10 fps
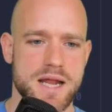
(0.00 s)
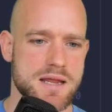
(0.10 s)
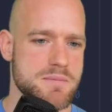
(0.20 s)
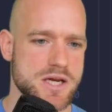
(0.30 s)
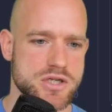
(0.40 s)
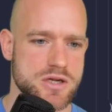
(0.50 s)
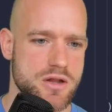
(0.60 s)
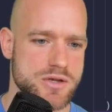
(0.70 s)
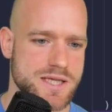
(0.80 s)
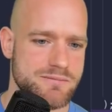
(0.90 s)
animation
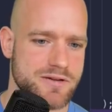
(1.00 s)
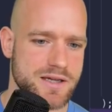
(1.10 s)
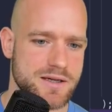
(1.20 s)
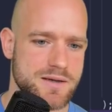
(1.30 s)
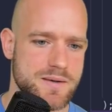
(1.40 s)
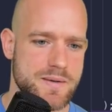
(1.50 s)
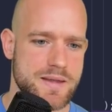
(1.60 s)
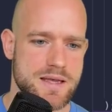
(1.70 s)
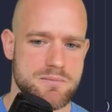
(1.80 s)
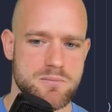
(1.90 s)
or something.
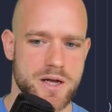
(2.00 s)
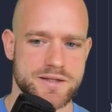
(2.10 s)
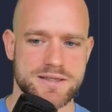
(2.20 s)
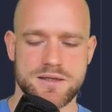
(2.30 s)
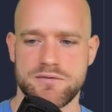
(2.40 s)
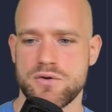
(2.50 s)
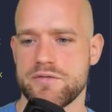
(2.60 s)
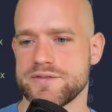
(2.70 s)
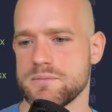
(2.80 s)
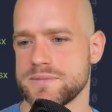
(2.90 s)
But if you have
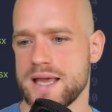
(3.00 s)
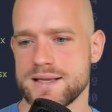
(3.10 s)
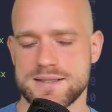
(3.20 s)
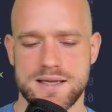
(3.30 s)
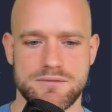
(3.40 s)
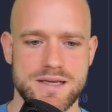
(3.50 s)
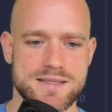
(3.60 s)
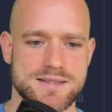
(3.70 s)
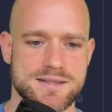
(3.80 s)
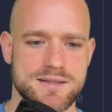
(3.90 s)
some text like
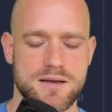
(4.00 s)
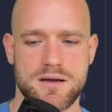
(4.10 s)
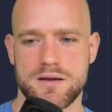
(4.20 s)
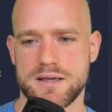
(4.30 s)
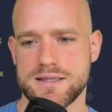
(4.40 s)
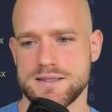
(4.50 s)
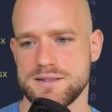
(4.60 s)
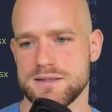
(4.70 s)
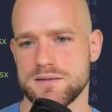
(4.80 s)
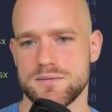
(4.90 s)
this,
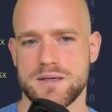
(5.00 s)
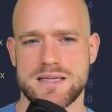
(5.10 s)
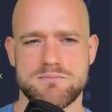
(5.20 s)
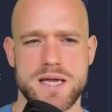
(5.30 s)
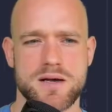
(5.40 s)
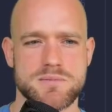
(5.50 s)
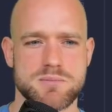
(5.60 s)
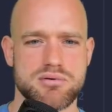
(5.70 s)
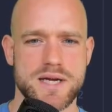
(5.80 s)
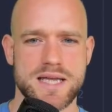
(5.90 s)
it becomes
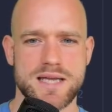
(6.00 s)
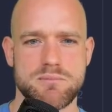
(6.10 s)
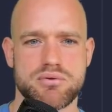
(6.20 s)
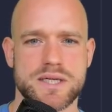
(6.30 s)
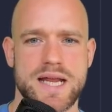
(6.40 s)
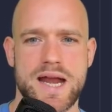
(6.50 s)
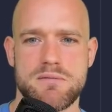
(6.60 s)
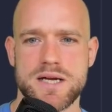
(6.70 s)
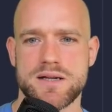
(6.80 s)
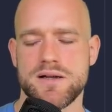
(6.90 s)
pretty
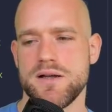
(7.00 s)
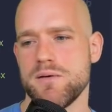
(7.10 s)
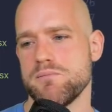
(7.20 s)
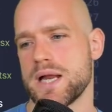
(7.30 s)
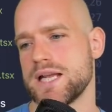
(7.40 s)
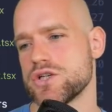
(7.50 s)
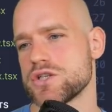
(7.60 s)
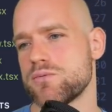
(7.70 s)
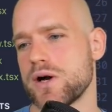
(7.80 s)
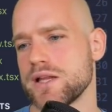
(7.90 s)
hairy. But I
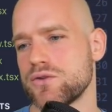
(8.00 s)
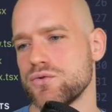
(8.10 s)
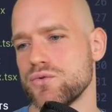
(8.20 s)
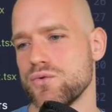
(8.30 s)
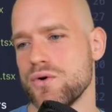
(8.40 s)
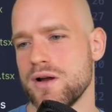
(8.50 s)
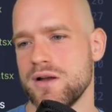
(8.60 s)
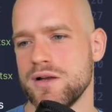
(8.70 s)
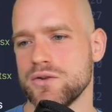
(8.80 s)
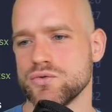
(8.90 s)
just wanted to
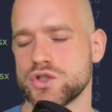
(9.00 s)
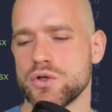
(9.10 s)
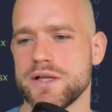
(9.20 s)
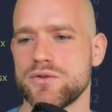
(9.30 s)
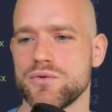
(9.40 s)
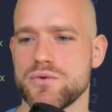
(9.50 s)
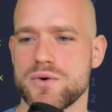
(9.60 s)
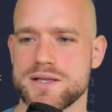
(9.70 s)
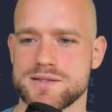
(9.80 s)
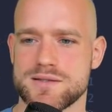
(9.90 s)
show it to you
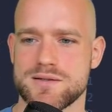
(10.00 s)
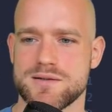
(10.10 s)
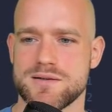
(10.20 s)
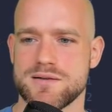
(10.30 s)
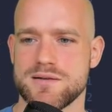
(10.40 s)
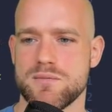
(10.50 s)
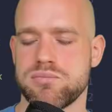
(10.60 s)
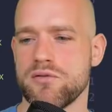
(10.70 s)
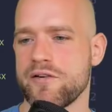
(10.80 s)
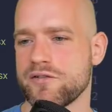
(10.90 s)
as a
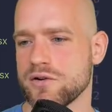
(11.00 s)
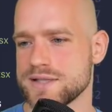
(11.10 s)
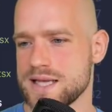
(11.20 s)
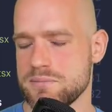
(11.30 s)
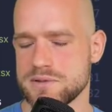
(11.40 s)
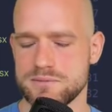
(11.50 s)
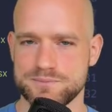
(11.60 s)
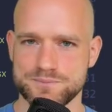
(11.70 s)
proof of concept.